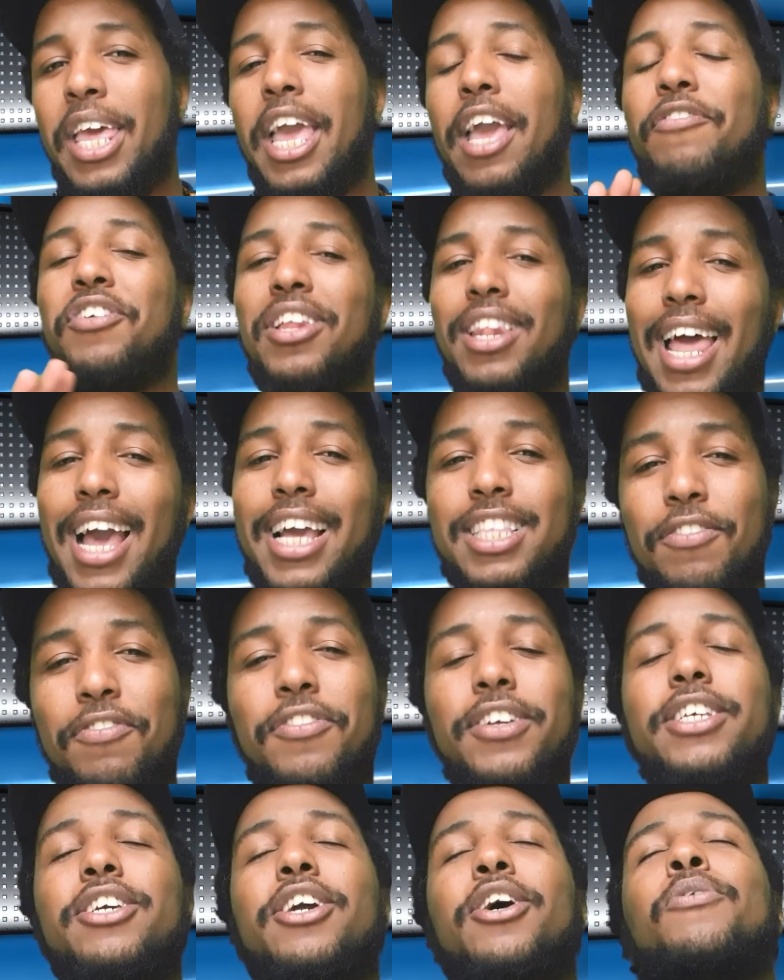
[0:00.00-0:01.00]
If you like the
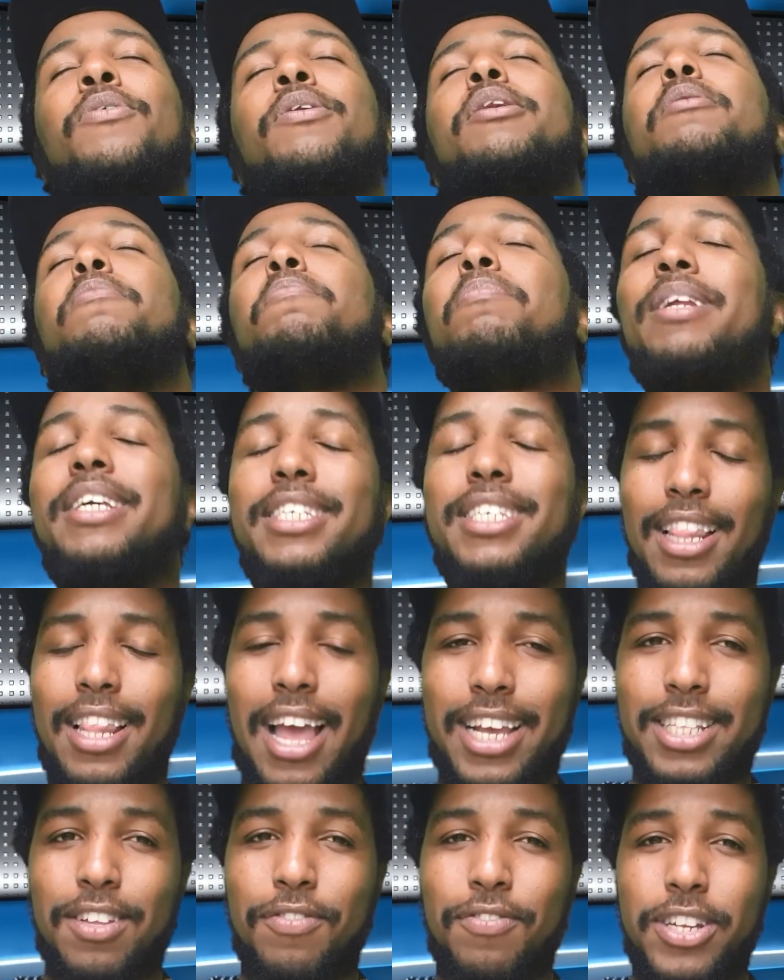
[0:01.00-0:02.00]
video, please
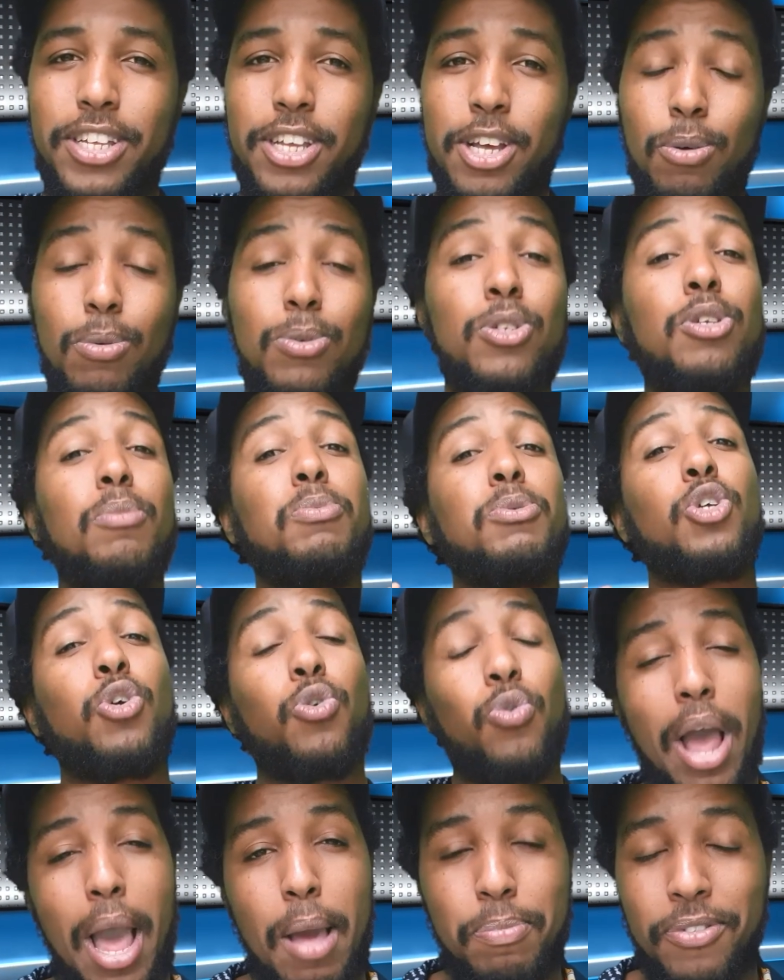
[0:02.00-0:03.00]
like the video.
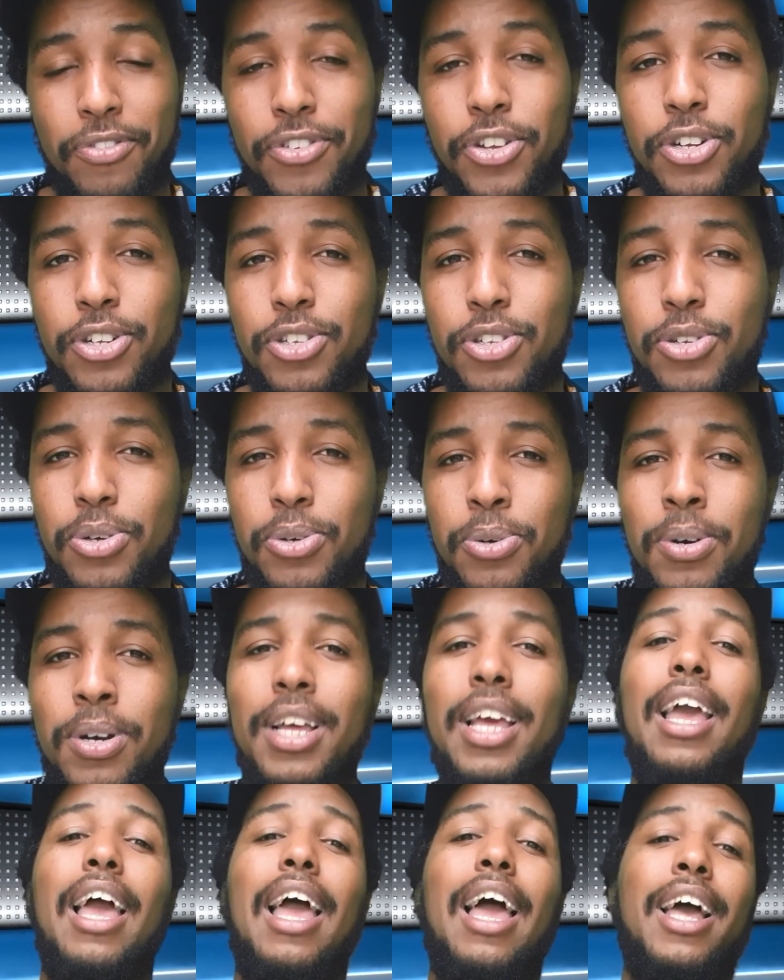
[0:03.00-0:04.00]
Subscribe if you're new.
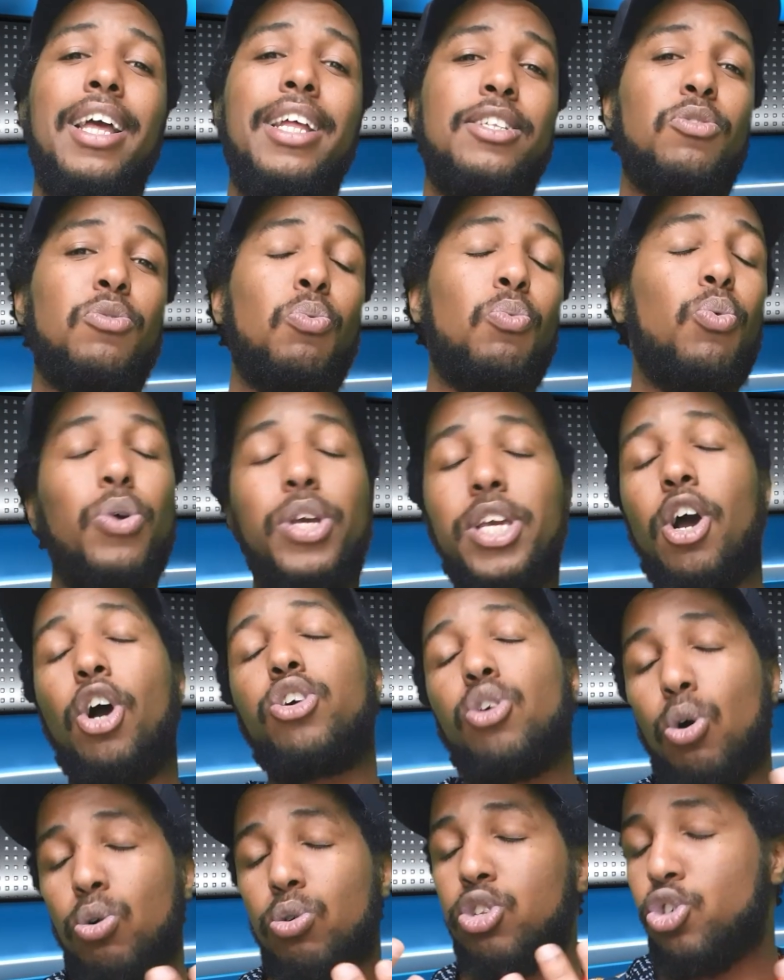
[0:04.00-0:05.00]
And we are
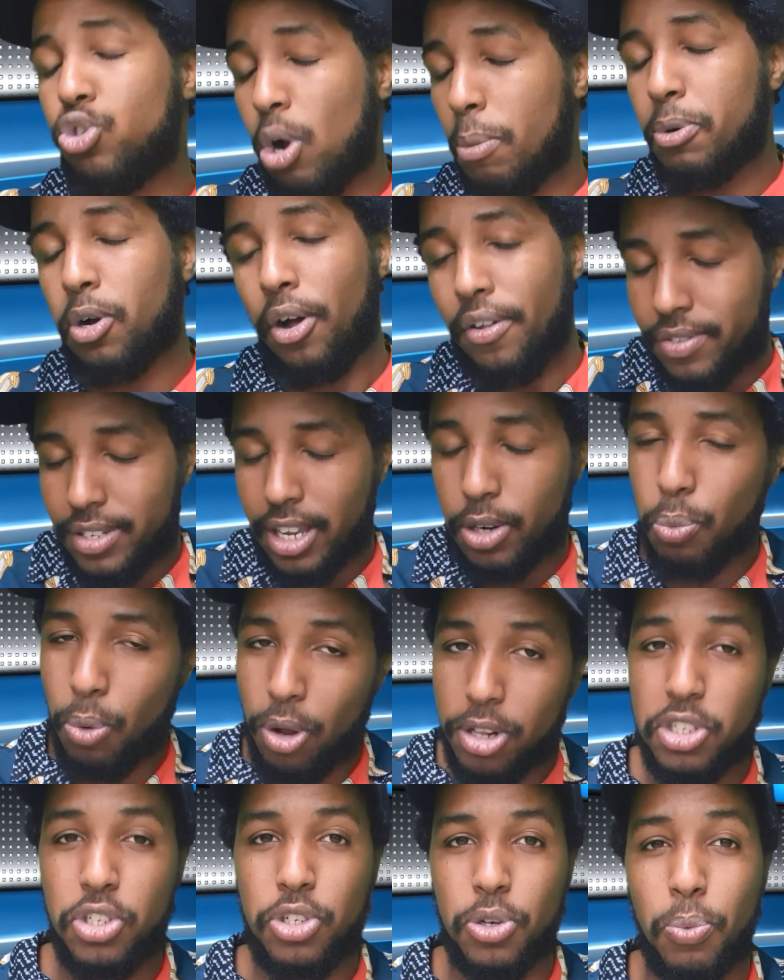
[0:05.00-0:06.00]
going to drop content
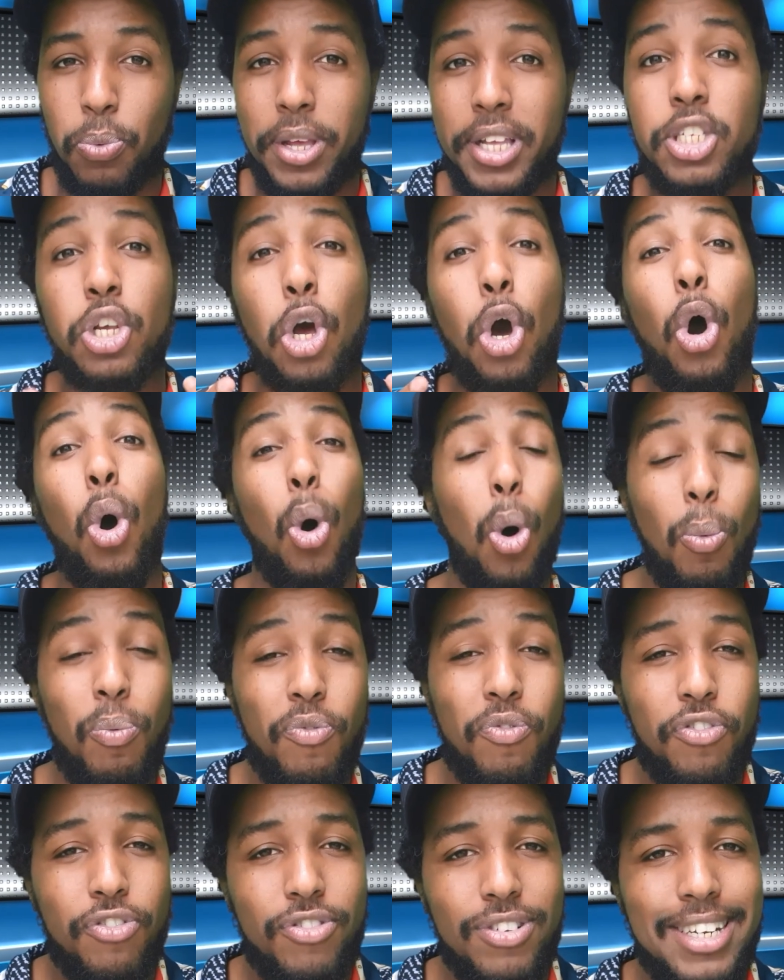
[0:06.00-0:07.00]
once a week. So
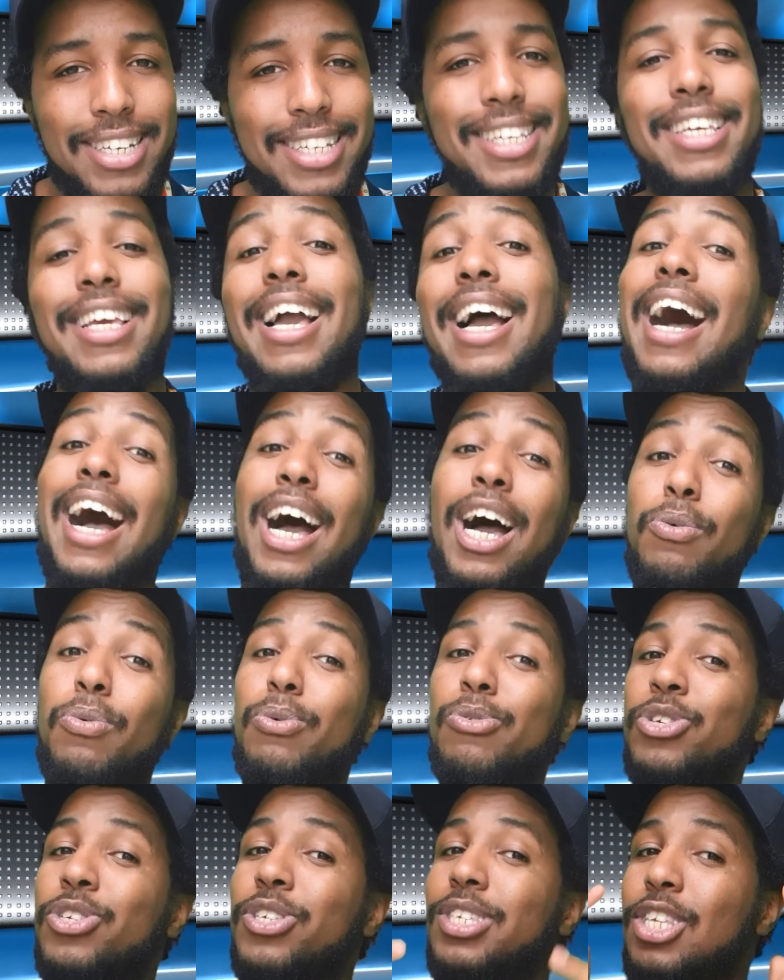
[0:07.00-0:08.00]
hopefully I
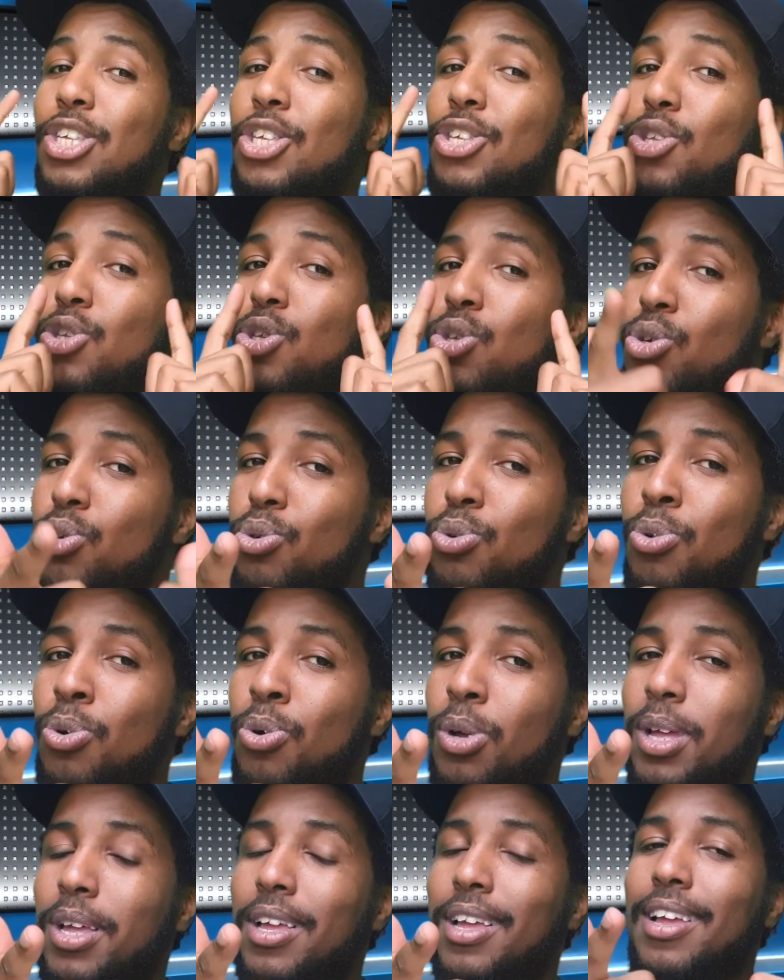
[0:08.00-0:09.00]
will see you
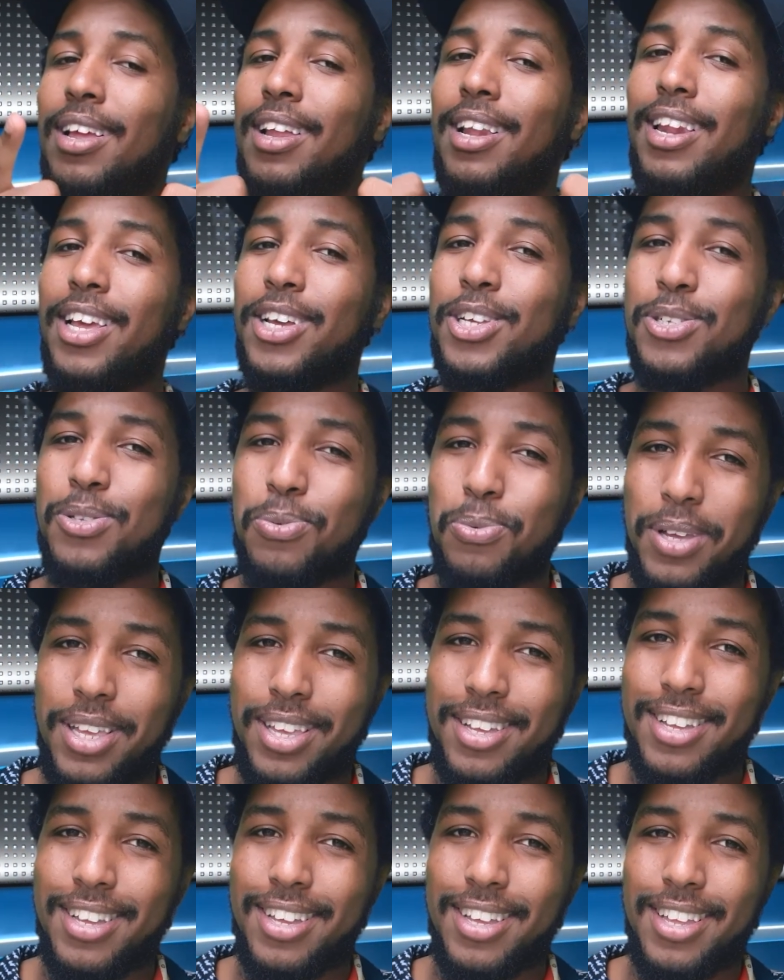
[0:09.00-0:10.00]
next
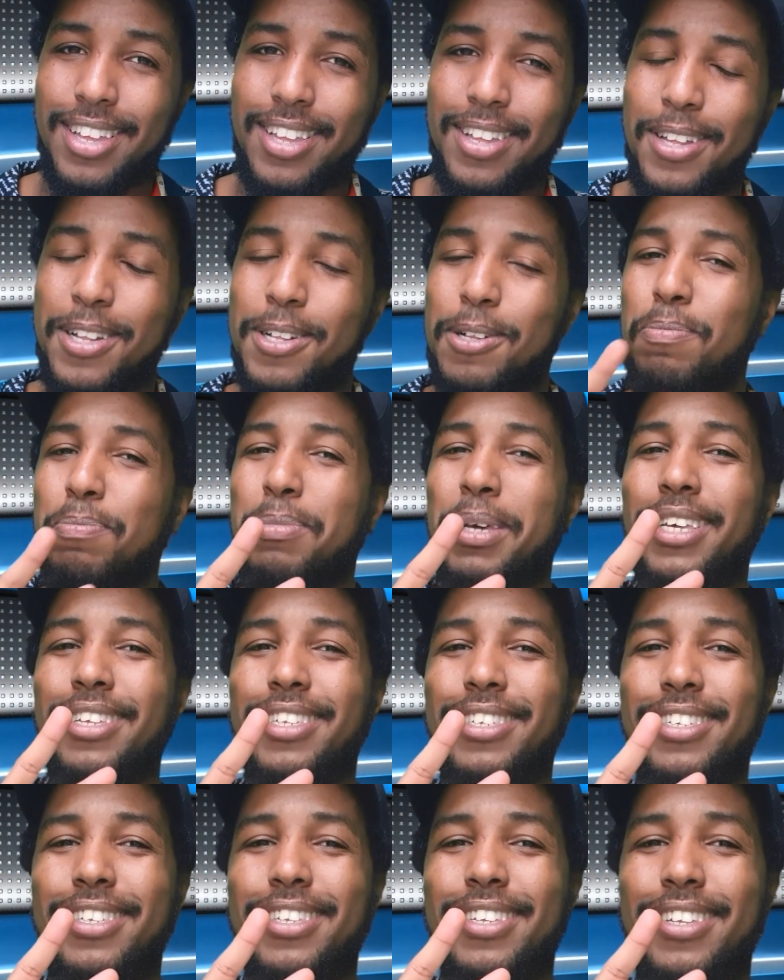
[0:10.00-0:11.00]
week.
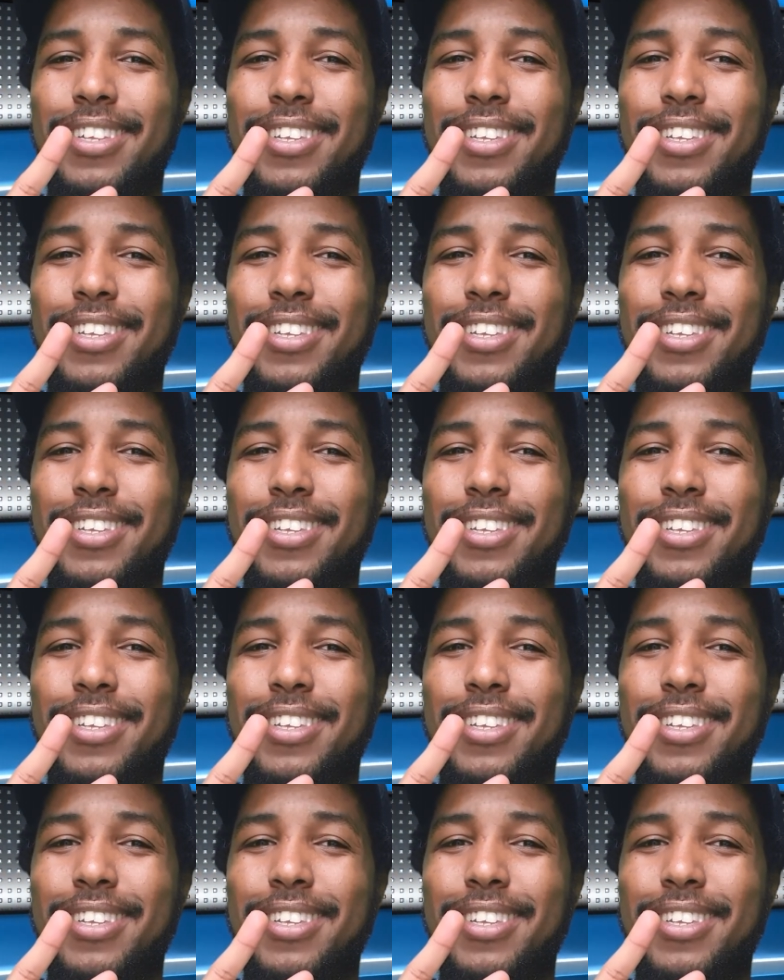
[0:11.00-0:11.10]
Peace.